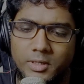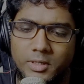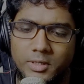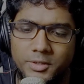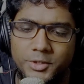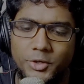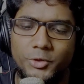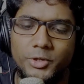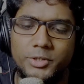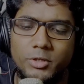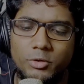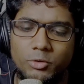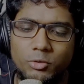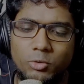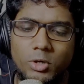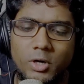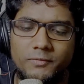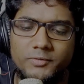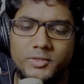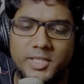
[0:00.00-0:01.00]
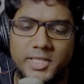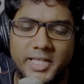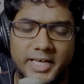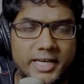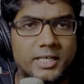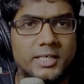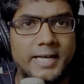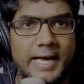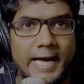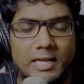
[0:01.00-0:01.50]
During the rule of the
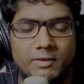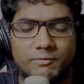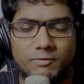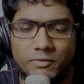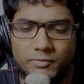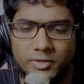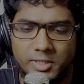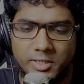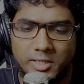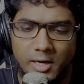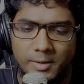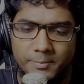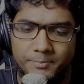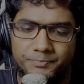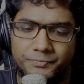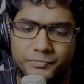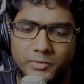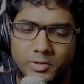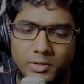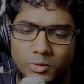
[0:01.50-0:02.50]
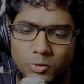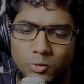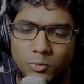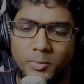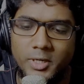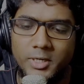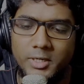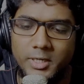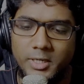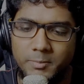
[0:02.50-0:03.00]
second Caliph of Islam,
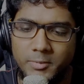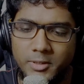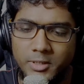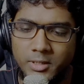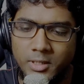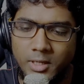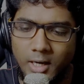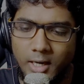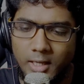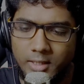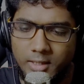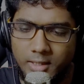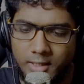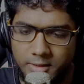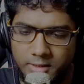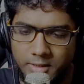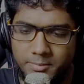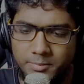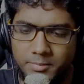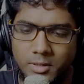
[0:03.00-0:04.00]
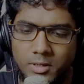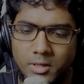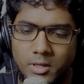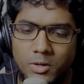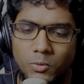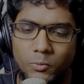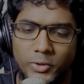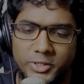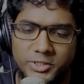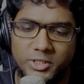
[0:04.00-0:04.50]
Umar ibn al-Khattab,
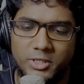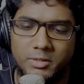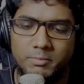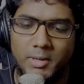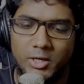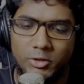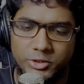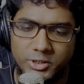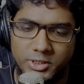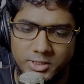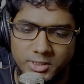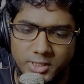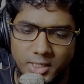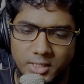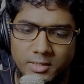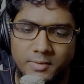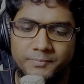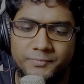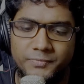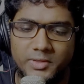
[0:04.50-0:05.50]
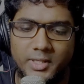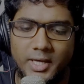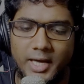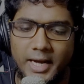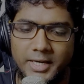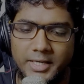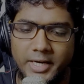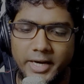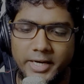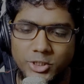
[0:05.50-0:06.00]
western Balochistan, the
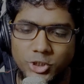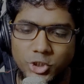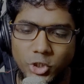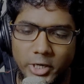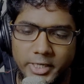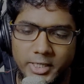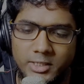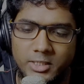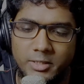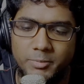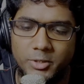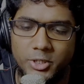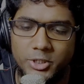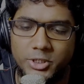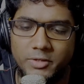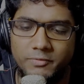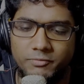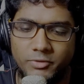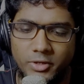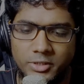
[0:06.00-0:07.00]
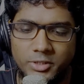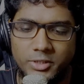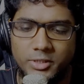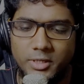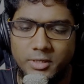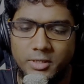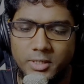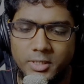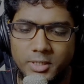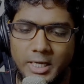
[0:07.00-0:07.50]
area adjoining the Persian
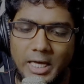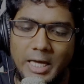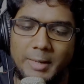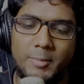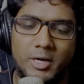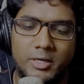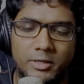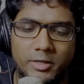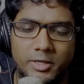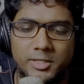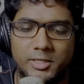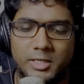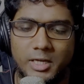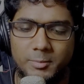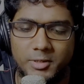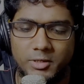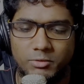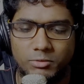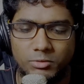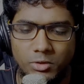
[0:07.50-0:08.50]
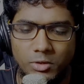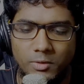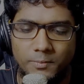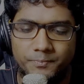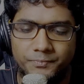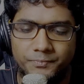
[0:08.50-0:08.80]
frontier, came under Islamic rule.